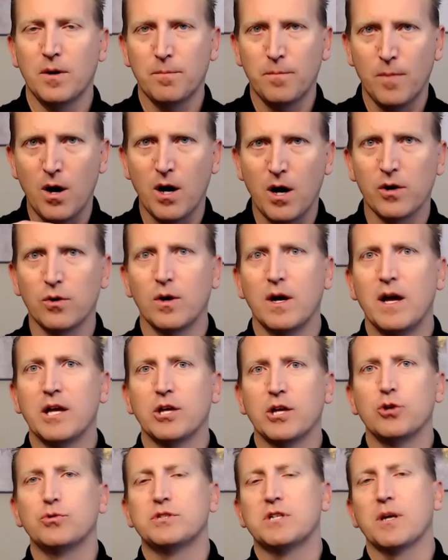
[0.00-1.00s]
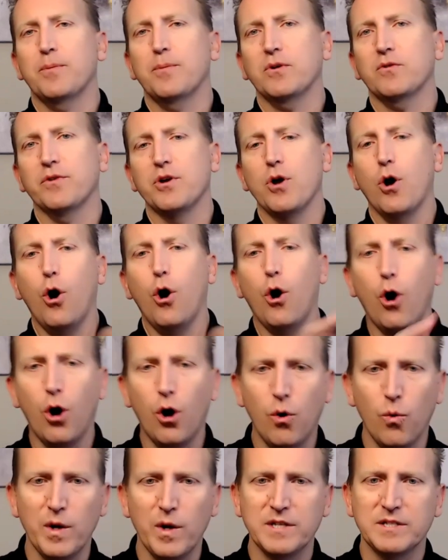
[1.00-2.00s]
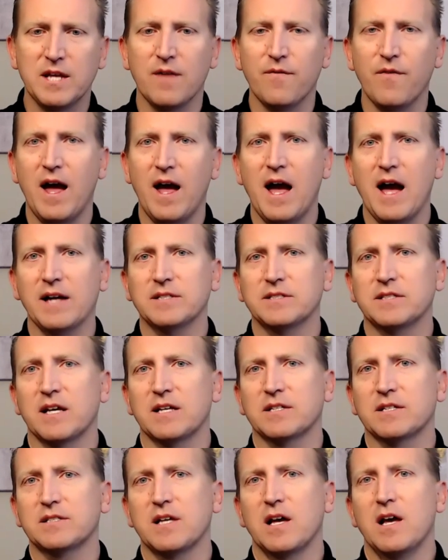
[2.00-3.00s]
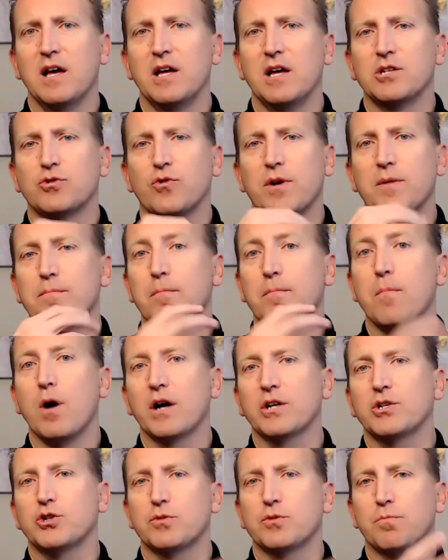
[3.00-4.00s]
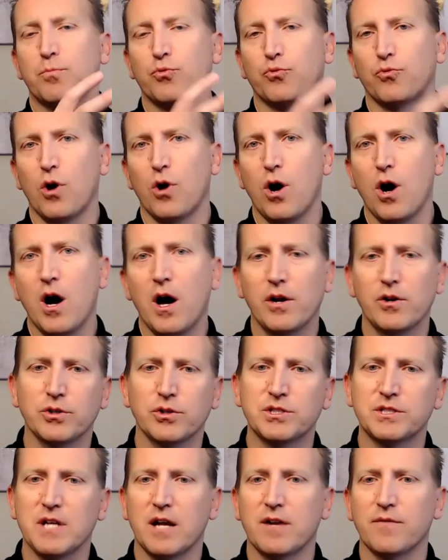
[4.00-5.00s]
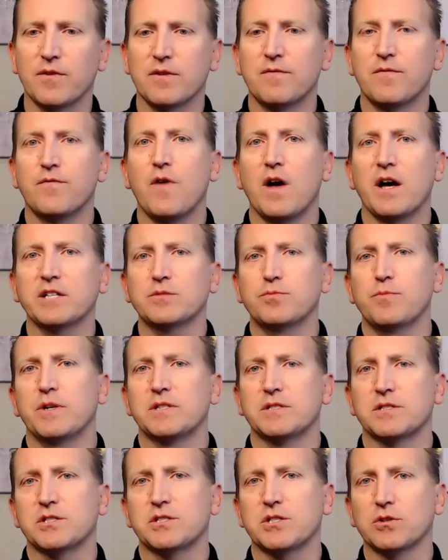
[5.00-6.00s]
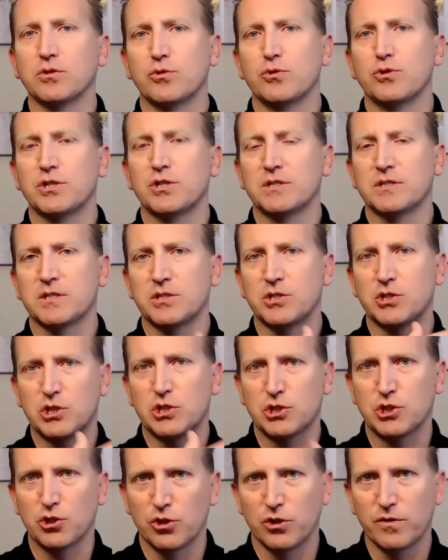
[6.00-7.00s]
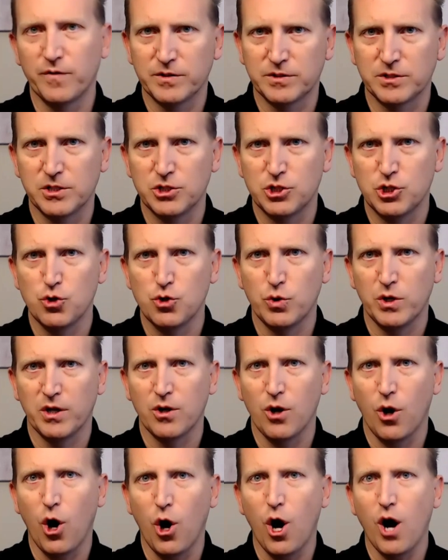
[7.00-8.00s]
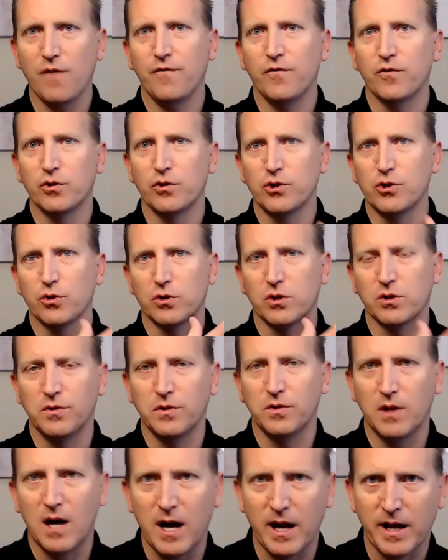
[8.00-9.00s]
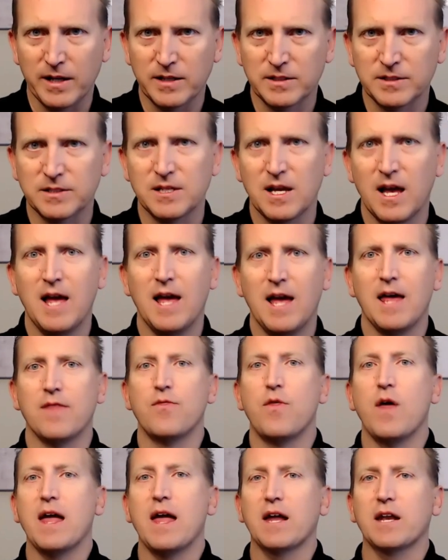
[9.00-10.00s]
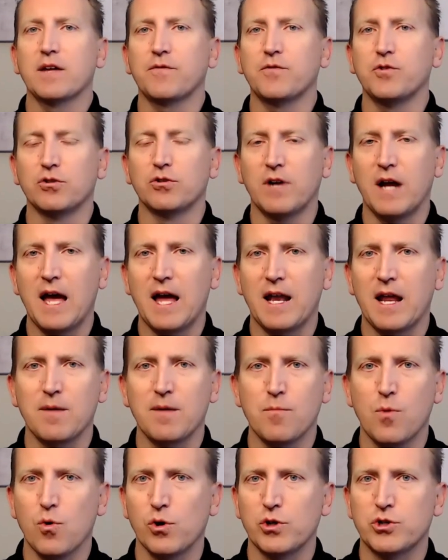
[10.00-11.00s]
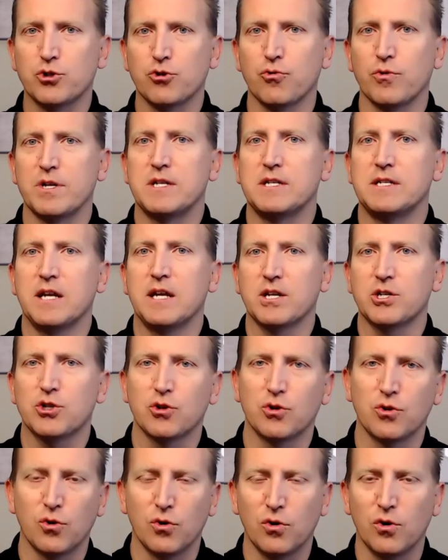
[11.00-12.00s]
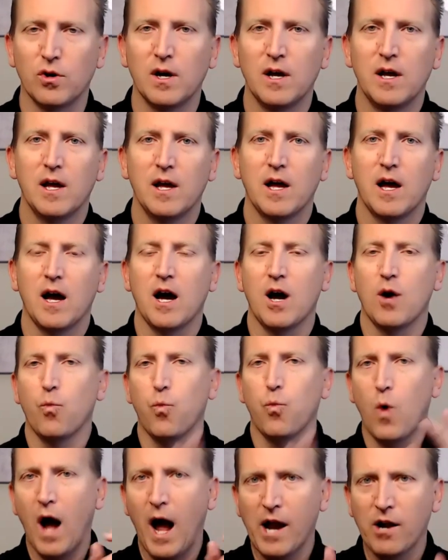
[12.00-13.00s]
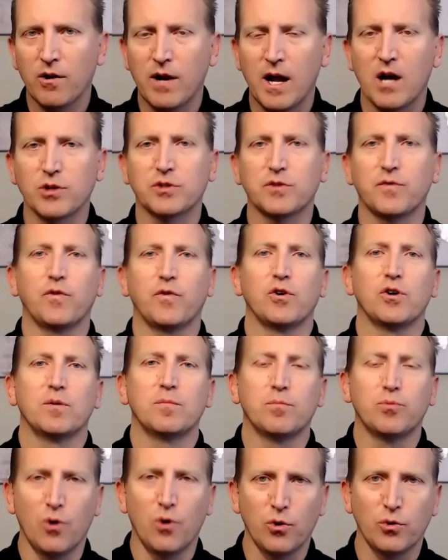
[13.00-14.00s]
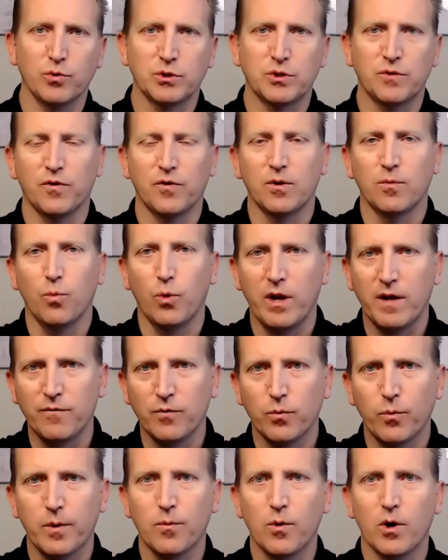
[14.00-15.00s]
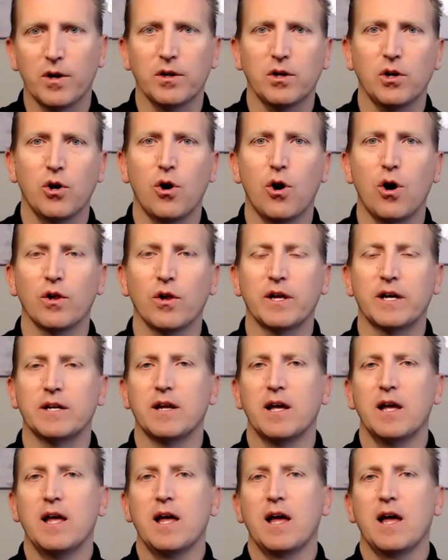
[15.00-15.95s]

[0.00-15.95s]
model, you typically always have access to a much broader set of investment solutions and services you can offer your clients than if you're at a more traditional wirehouse firm, brokerage firm, whatever we want to call it.